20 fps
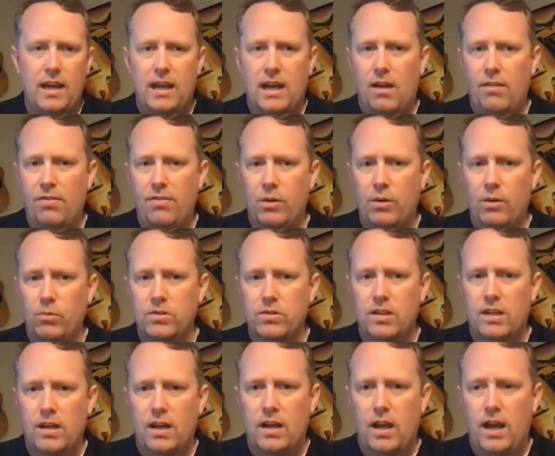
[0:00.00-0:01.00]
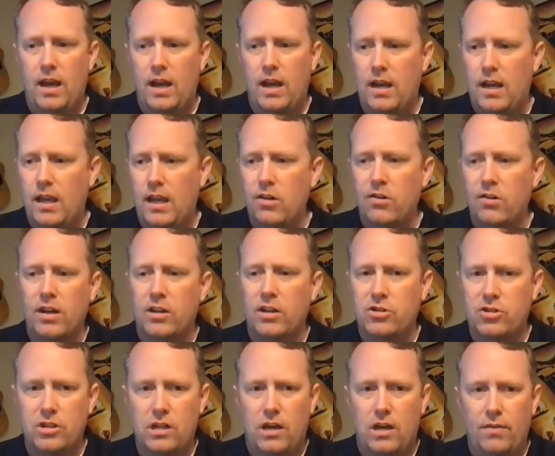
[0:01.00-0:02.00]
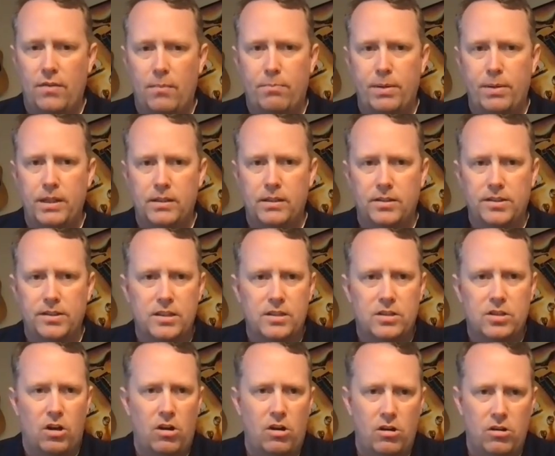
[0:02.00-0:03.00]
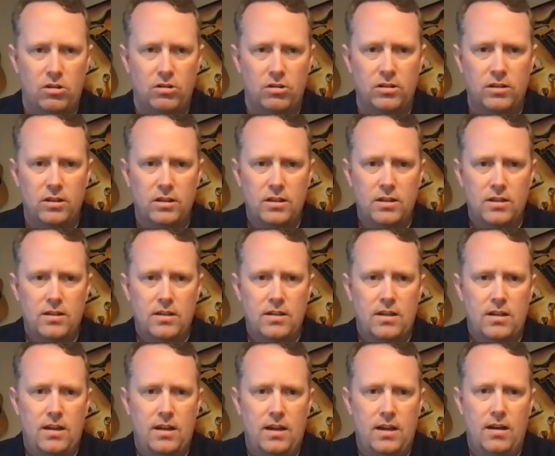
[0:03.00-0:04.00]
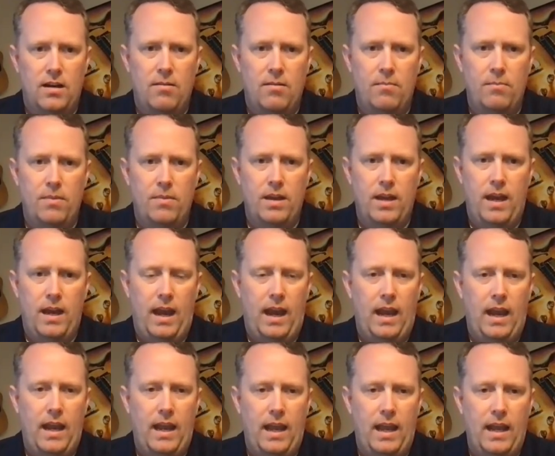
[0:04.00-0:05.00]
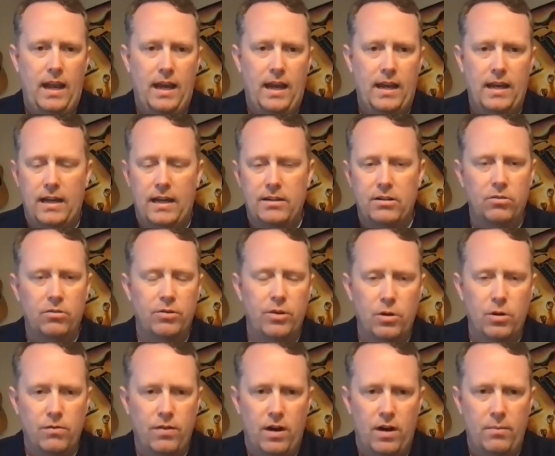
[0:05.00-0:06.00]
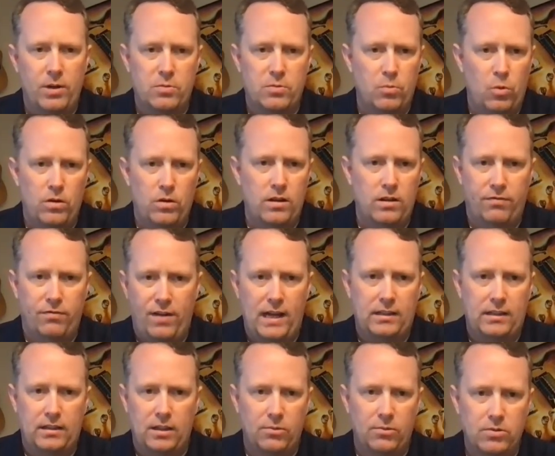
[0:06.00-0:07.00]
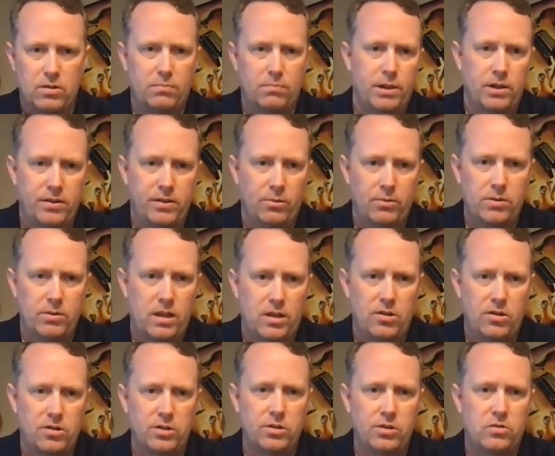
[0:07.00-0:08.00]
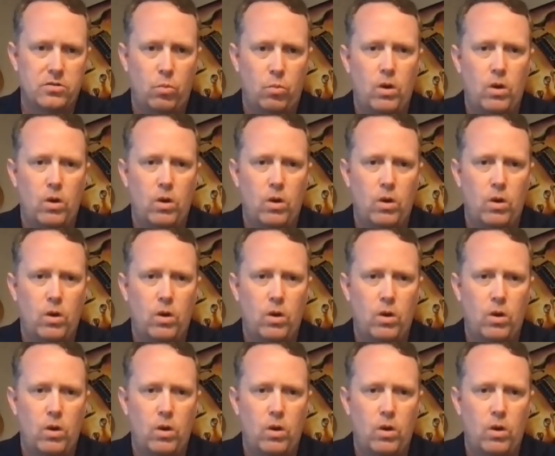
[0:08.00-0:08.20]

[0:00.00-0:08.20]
Now, there was an introduction of a bill in the Dáil, and I don't know very much more than the fact that there was a bill that was introduced.